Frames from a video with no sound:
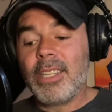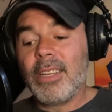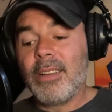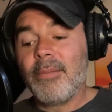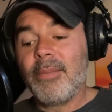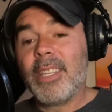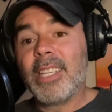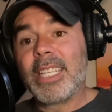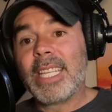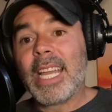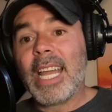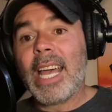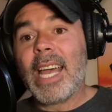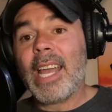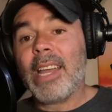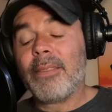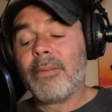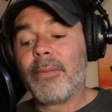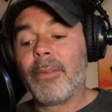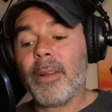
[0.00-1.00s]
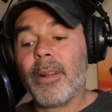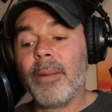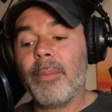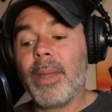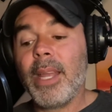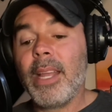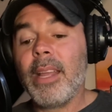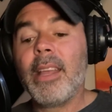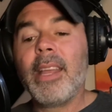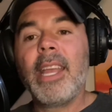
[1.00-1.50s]
of this guy in front of
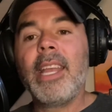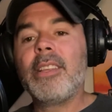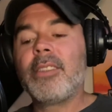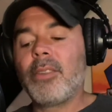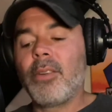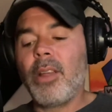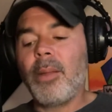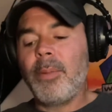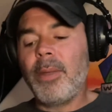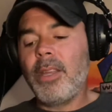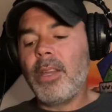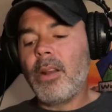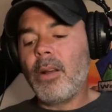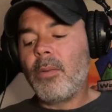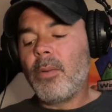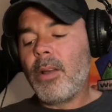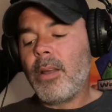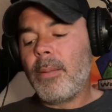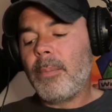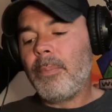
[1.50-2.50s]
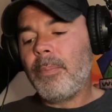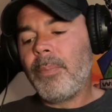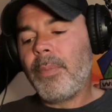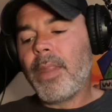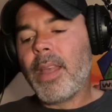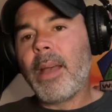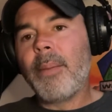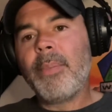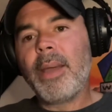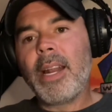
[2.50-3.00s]
me. He's creepy. You know what?
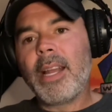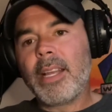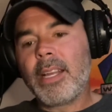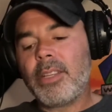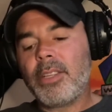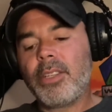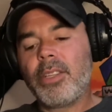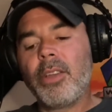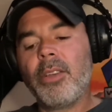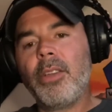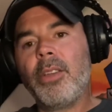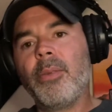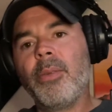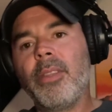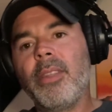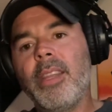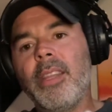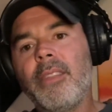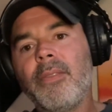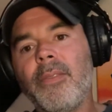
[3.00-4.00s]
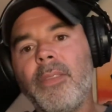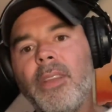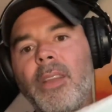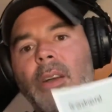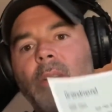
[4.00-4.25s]
I bet I can show you, at least for y'all